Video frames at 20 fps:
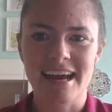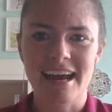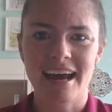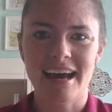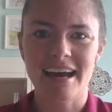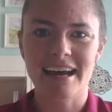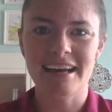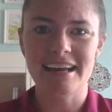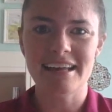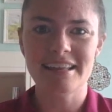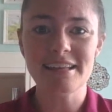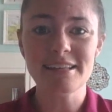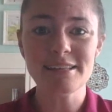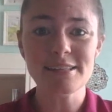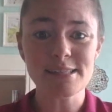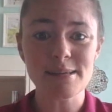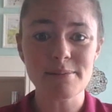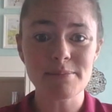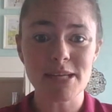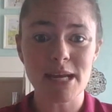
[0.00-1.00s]
And then
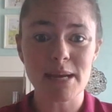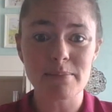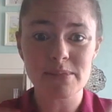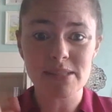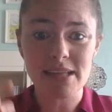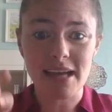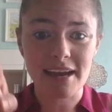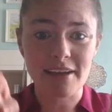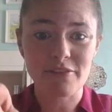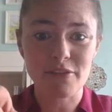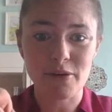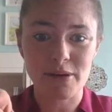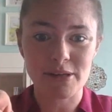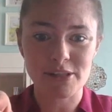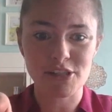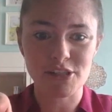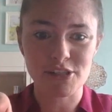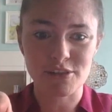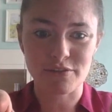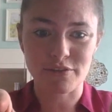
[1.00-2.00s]
sometimes I have
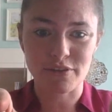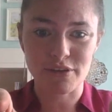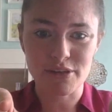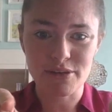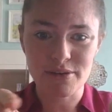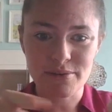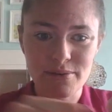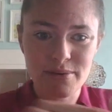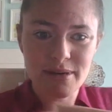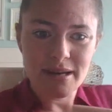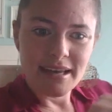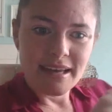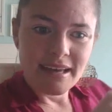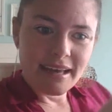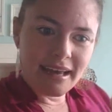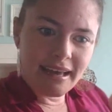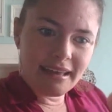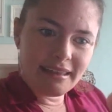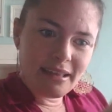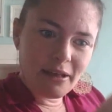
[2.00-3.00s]
questions for you,
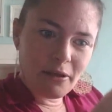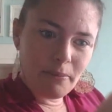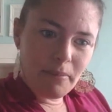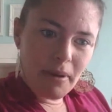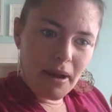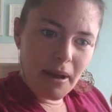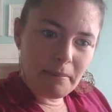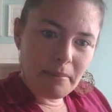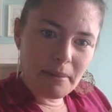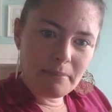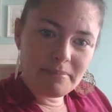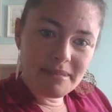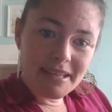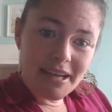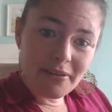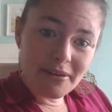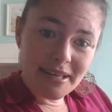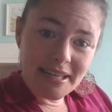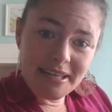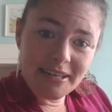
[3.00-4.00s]
and they'll pop up
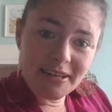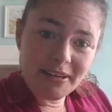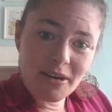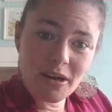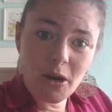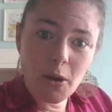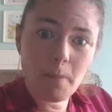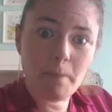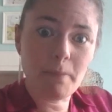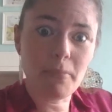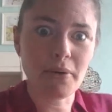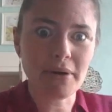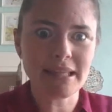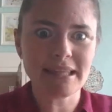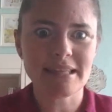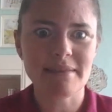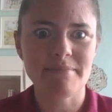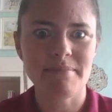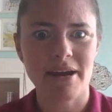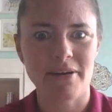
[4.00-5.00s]
down here, and I'll
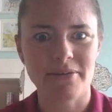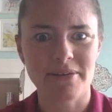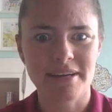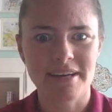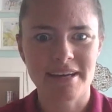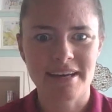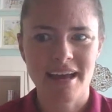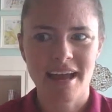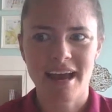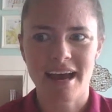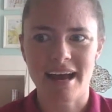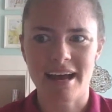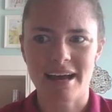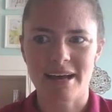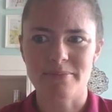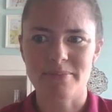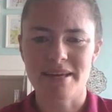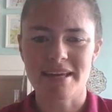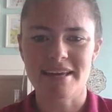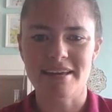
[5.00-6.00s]
point them out
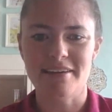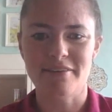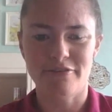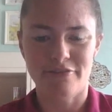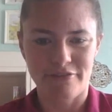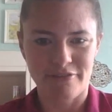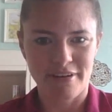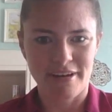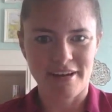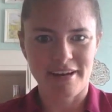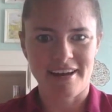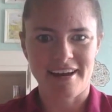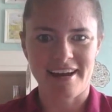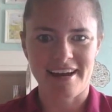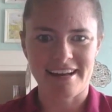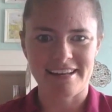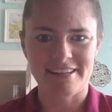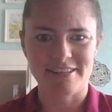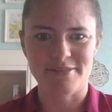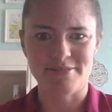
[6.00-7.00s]
if
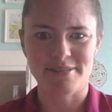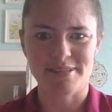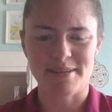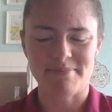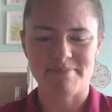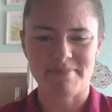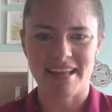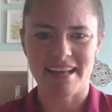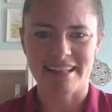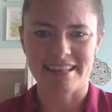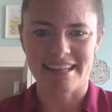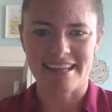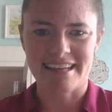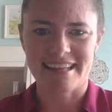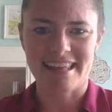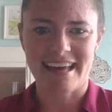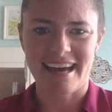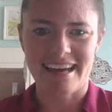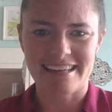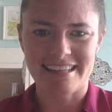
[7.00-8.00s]
I do something like
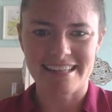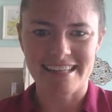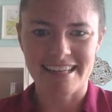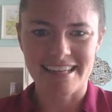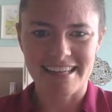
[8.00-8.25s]
that.